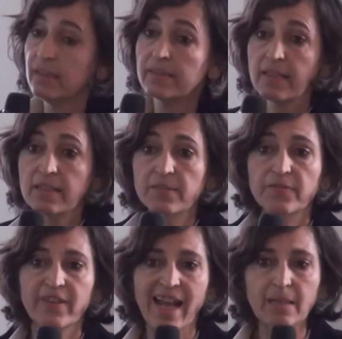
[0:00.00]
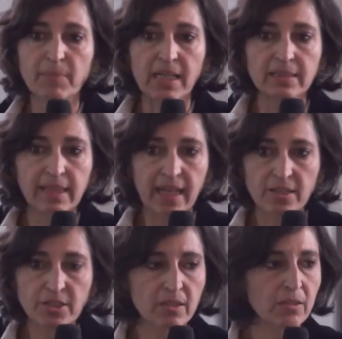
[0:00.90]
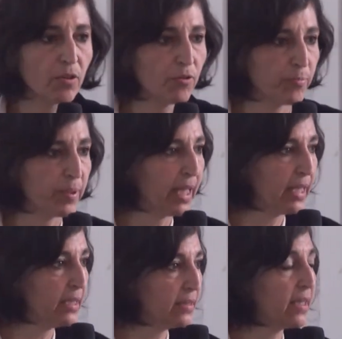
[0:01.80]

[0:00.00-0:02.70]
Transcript: There is fragmentation of planning.